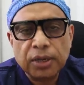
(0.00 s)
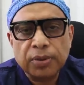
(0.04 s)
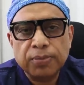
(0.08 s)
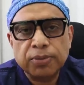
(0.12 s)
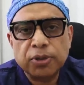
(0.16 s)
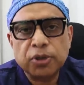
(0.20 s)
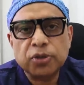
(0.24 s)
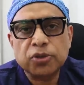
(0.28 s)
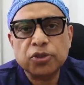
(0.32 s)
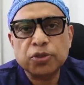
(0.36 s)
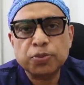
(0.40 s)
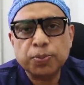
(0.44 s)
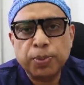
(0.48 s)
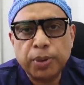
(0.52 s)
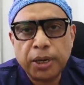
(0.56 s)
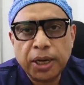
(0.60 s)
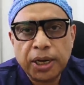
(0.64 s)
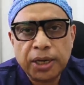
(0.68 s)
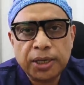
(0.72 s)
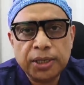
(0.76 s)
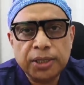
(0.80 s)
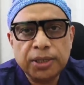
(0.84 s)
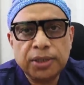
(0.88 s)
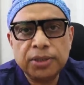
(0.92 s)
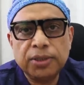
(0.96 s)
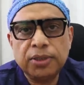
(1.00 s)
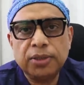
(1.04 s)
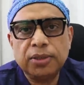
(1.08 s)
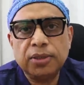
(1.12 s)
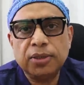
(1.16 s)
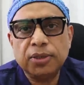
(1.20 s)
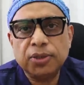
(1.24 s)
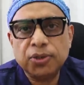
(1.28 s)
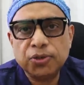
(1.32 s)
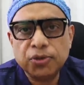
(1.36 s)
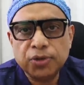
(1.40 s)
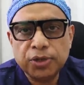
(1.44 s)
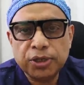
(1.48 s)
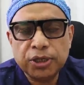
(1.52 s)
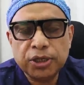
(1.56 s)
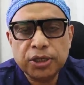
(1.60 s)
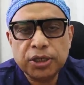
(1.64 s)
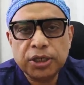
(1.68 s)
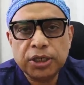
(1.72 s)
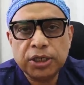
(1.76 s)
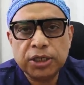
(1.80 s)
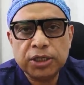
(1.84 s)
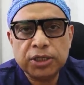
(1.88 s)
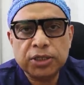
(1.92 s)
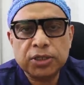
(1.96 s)
because blood in
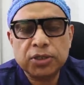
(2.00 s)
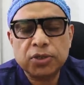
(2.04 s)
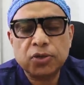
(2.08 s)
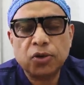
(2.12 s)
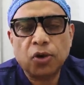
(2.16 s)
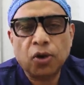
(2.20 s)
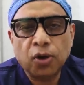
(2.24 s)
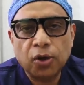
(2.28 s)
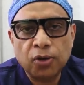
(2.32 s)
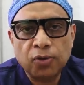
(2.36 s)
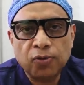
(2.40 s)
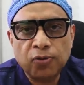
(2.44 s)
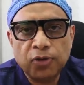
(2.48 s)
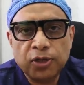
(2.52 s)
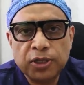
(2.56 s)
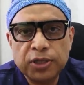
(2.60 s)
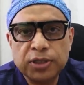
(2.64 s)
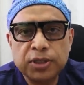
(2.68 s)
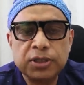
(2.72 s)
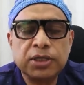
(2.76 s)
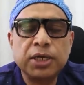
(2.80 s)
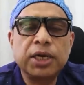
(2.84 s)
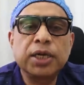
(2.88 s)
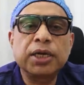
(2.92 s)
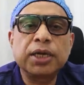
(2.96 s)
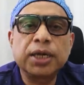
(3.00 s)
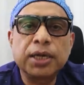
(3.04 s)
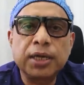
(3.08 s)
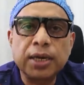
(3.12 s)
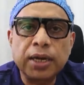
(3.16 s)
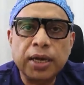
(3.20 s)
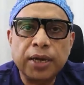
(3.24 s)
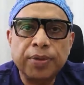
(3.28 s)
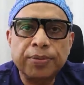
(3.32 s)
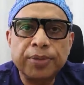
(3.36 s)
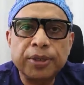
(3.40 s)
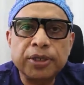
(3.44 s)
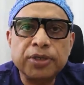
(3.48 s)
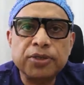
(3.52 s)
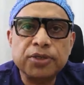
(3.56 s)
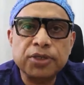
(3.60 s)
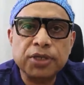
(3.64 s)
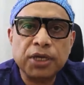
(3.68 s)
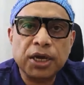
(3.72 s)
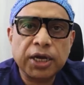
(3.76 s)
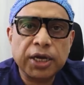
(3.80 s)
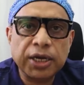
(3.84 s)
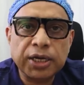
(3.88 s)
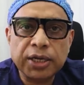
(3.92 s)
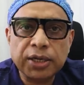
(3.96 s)
urine is always an alarming
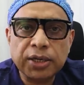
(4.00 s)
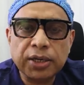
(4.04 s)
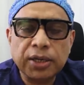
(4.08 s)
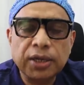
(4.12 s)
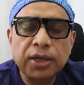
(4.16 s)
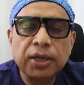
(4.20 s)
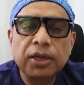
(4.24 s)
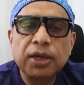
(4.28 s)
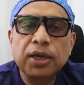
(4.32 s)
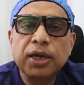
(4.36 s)
sign,